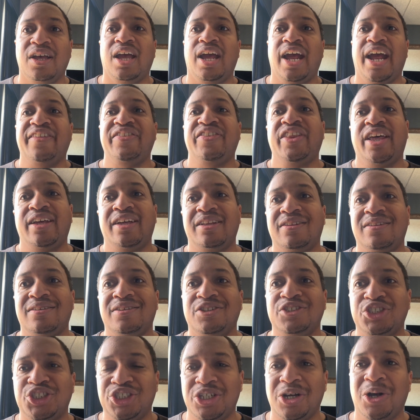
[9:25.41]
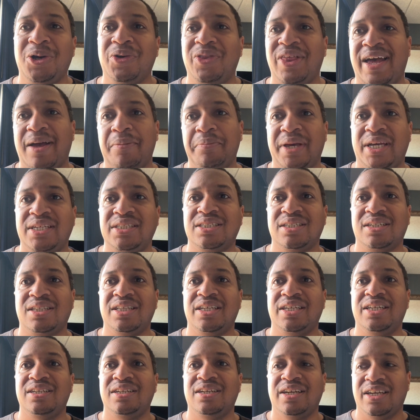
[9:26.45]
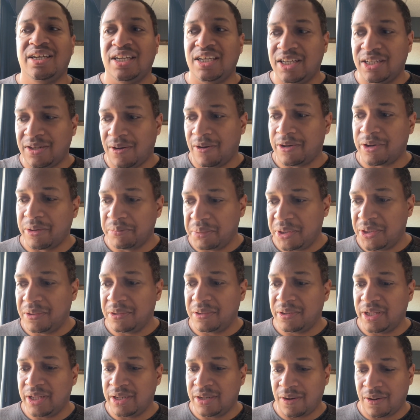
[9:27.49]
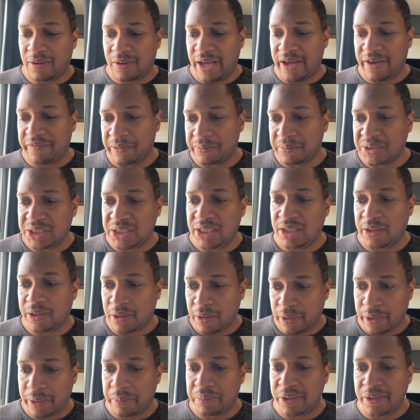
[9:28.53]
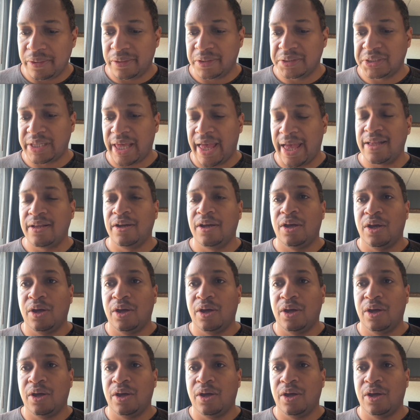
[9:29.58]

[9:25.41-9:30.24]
and then show that basically in our FMC, in our computers, that